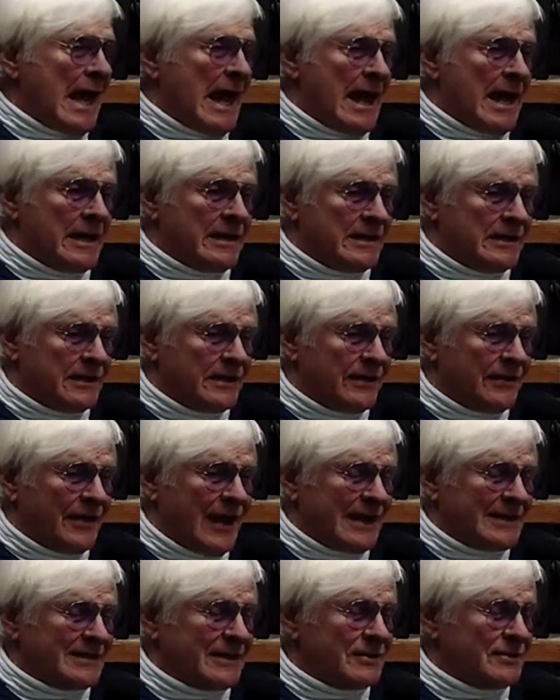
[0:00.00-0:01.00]
And
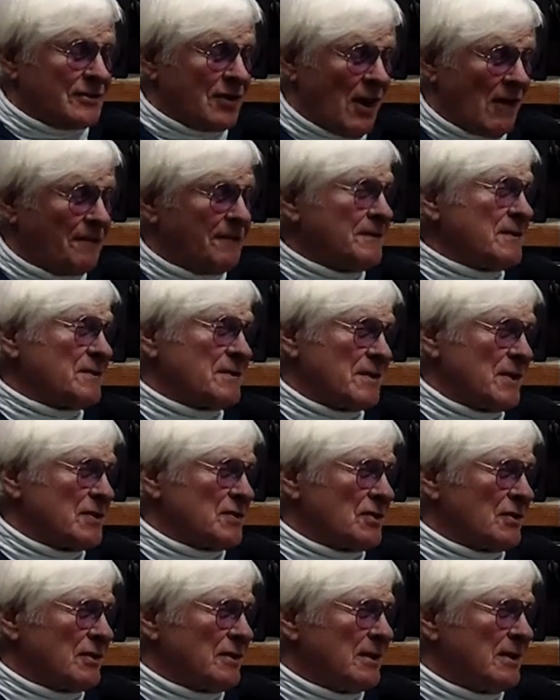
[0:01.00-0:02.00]
that's a tough
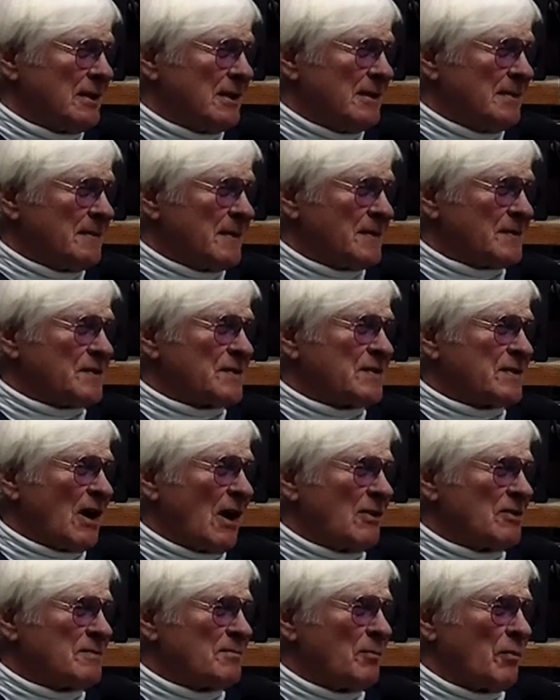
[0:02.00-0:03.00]
decision because A
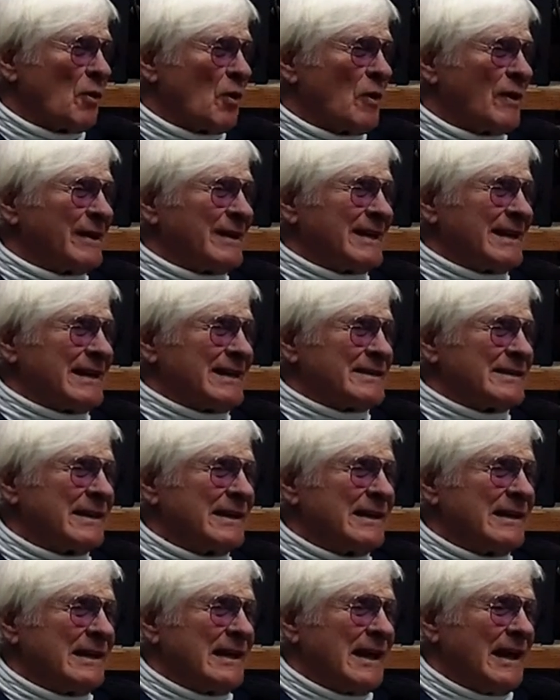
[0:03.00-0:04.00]
Star is Born is
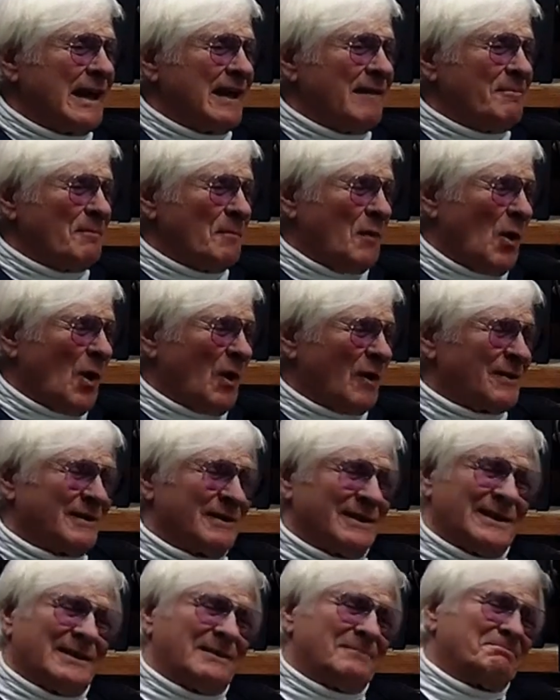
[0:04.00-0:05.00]
a
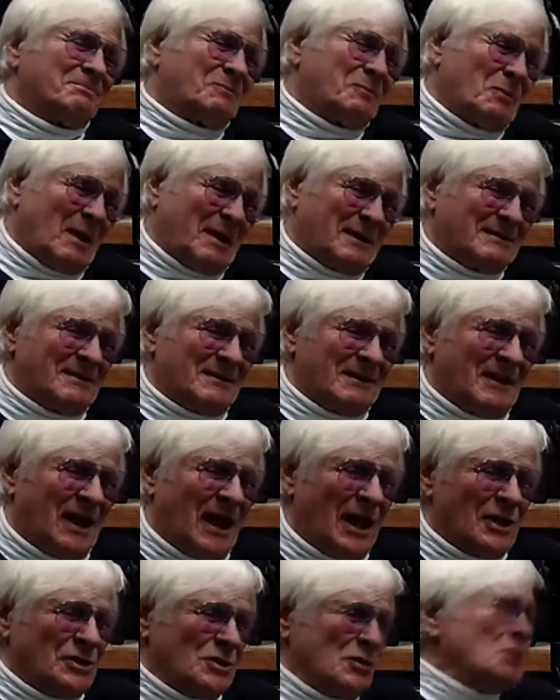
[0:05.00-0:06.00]
more
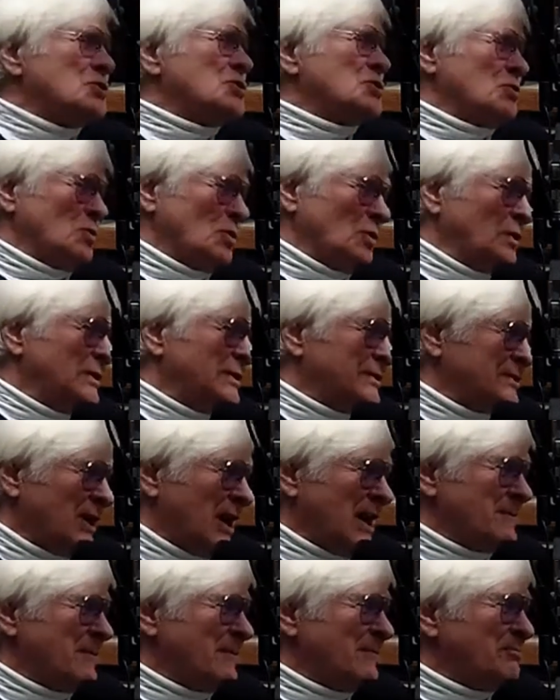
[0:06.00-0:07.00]
a usual
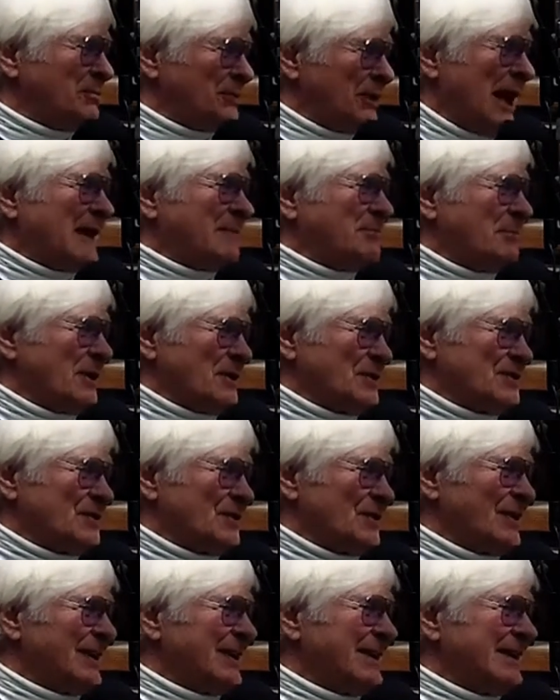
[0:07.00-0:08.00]
type of
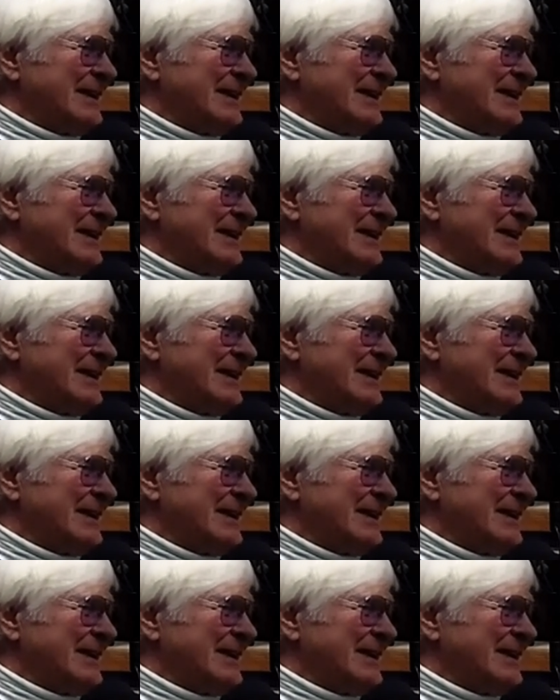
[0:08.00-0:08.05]
blockbuster.